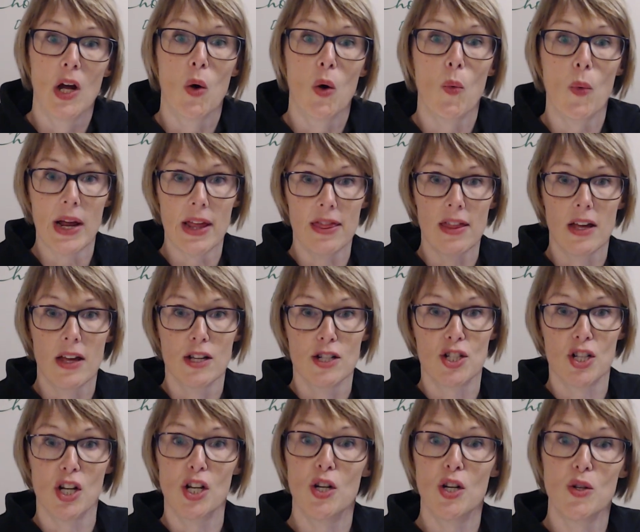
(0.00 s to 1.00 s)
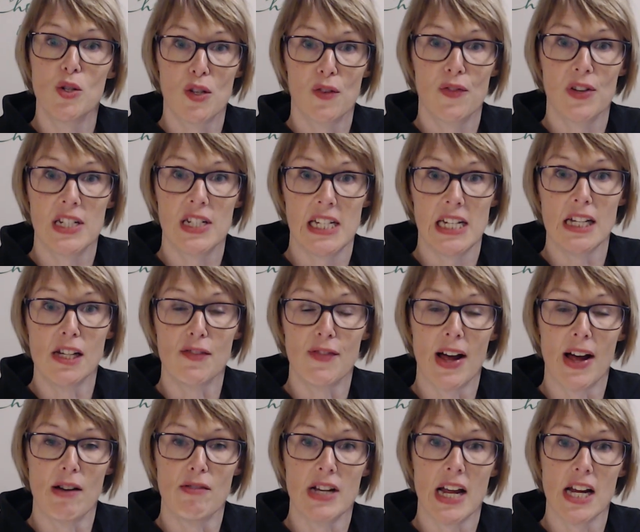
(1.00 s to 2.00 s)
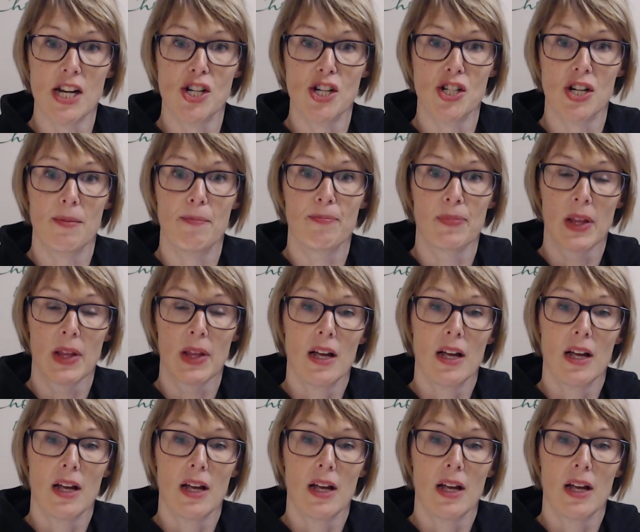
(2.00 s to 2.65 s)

with Salute Fatigue Foundation.